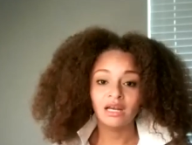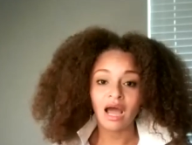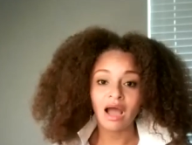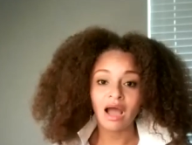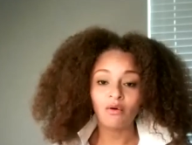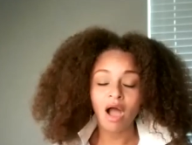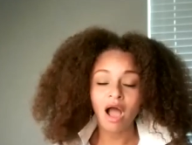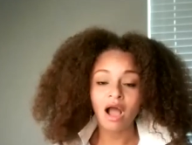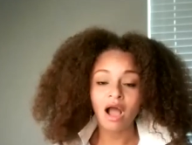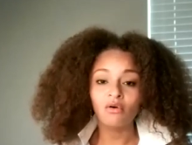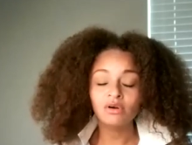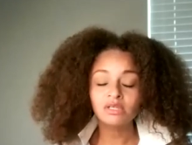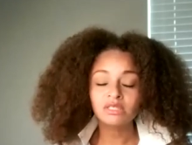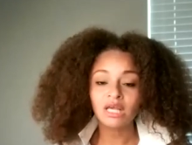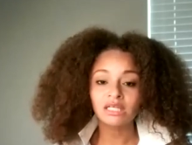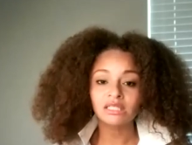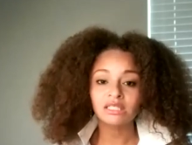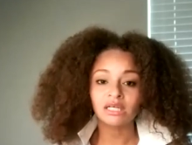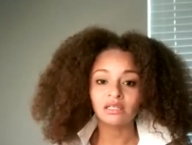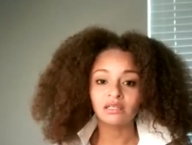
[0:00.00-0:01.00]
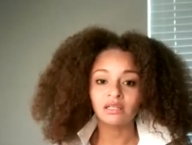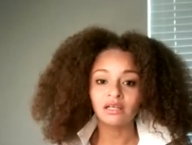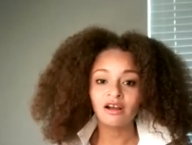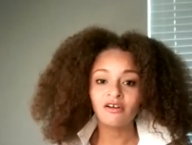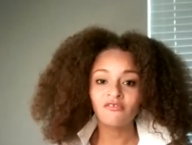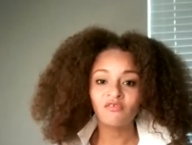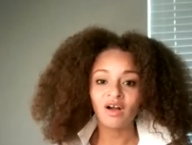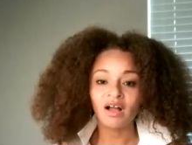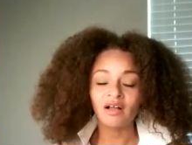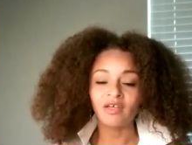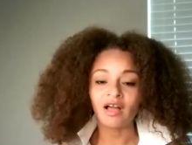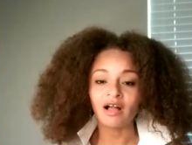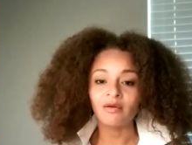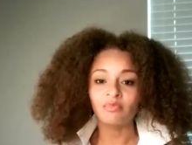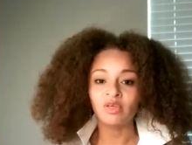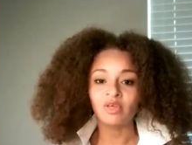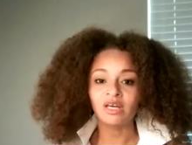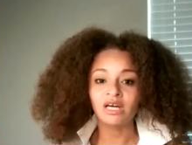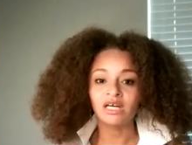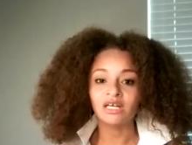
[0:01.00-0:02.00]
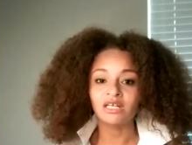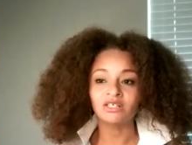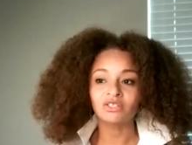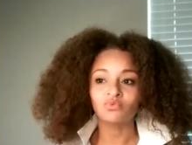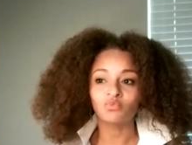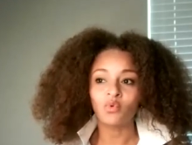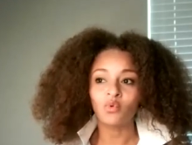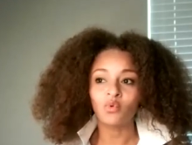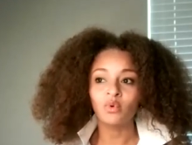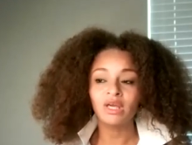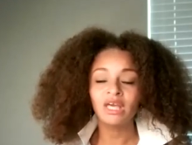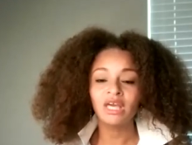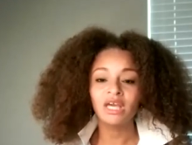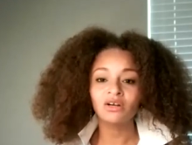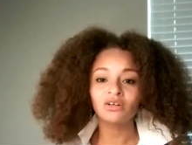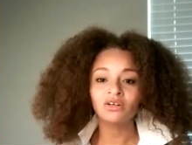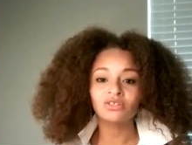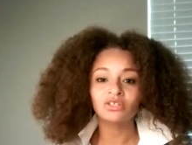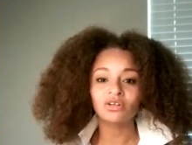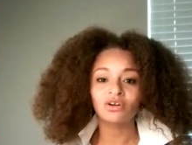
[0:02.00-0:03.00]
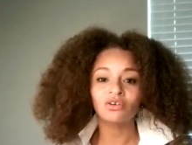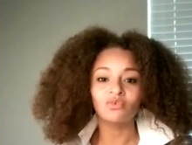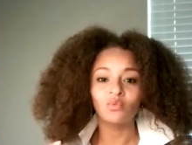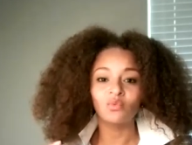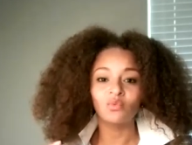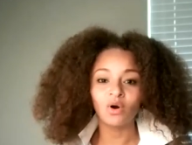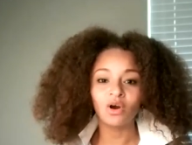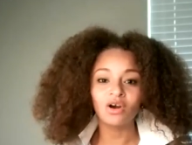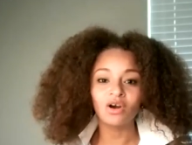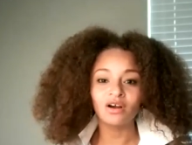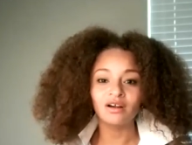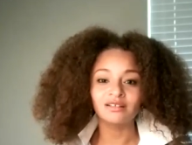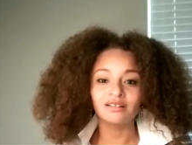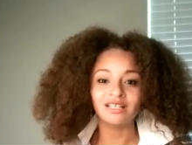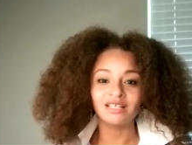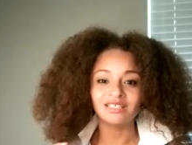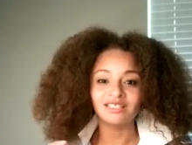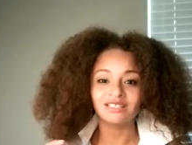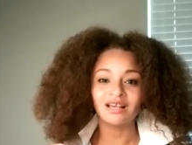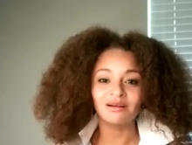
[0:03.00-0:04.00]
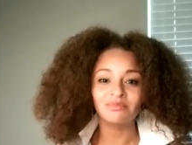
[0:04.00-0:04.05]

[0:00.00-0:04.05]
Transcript: And I, I, always like to clarify that because when we hear certain words,